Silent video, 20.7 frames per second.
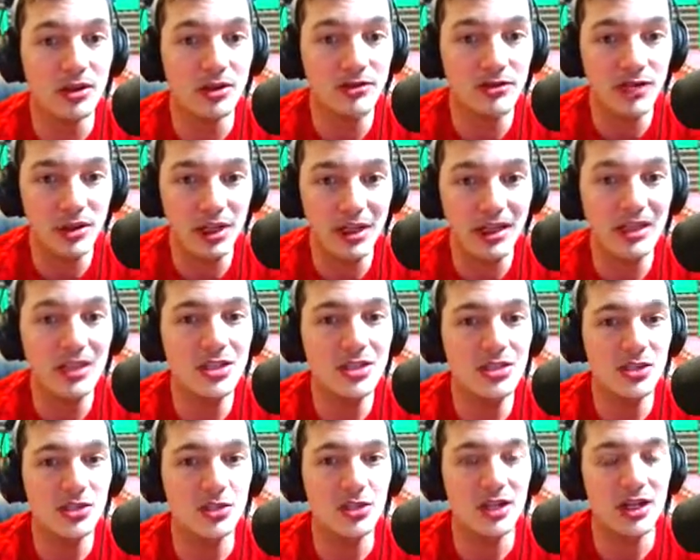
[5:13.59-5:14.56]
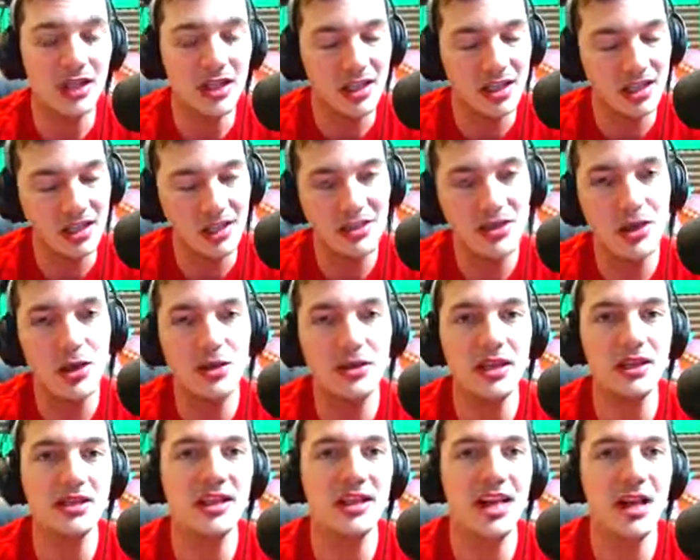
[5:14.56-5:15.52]
If you're getting destroyed, know
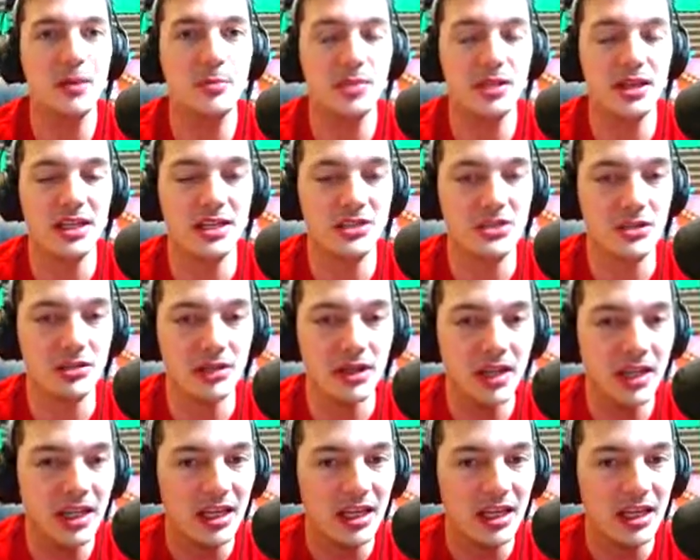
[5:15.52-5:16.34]
that they outplayed you.